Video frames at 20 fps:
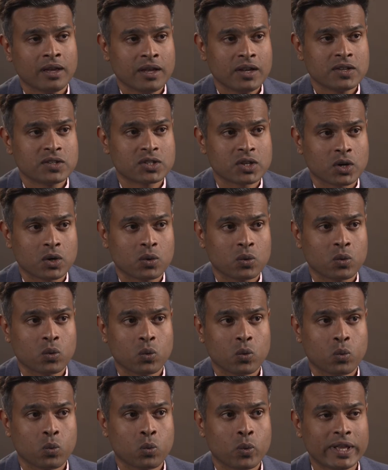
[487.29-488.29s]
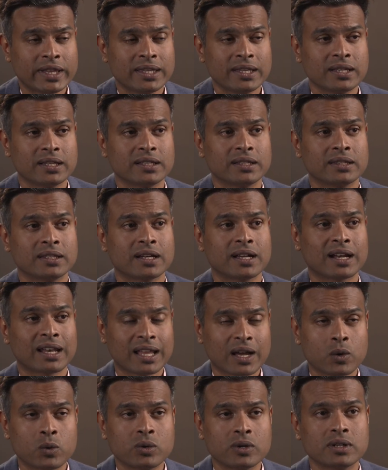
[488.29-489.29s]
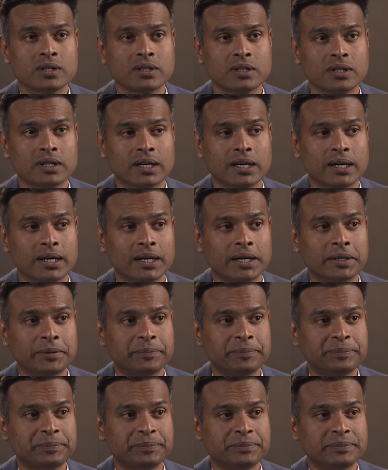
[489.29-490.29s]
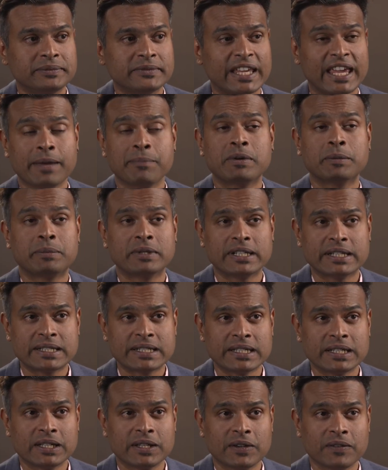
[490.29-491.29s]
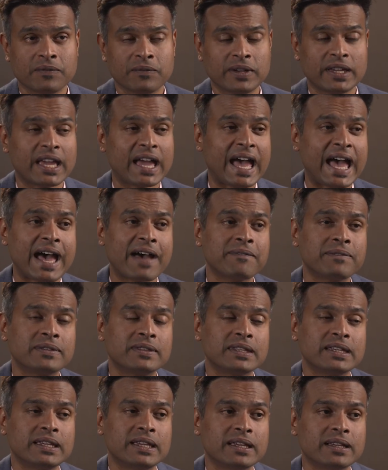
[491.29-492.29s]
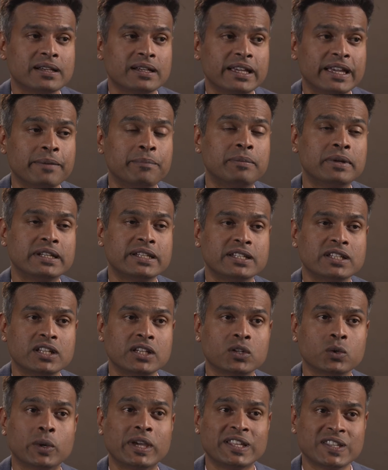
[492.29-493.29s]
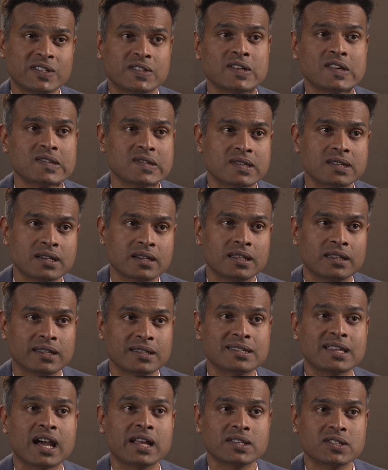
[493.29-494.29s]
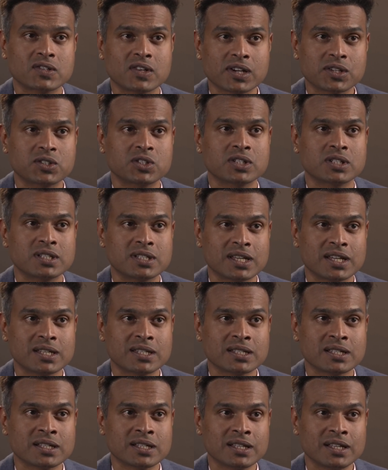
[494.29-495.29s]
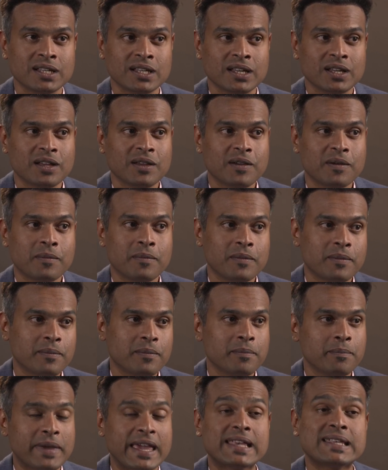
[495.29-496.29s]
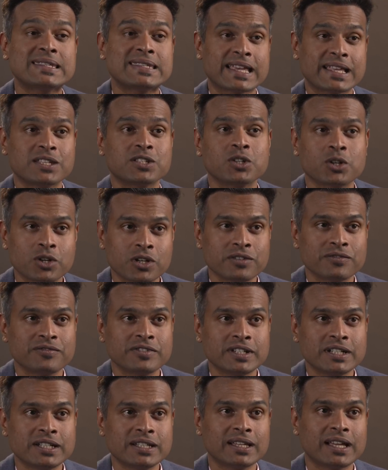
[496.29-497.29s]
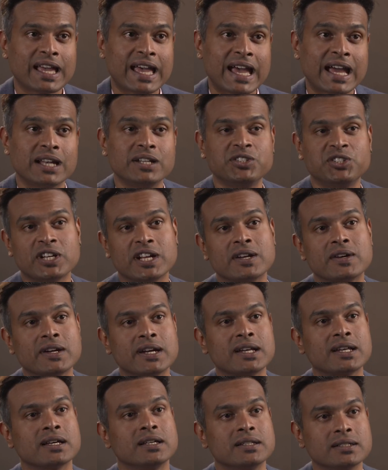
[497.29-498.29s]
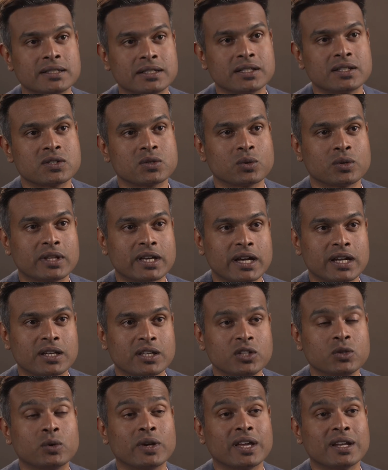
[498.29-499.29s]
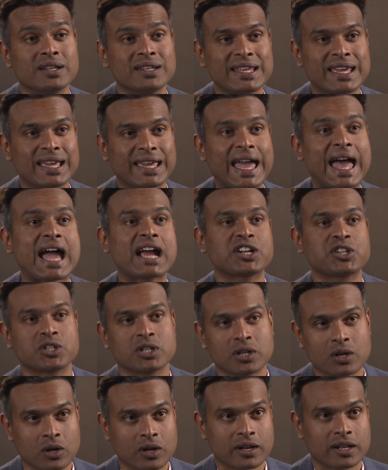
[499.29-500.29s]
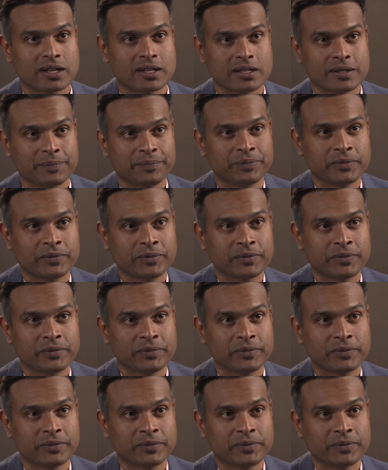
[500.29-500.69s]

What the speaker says: So with the cloud capability, we have the ability to ingest this unstructured data, make sense out of it, and generate alerts so that you can take action on it.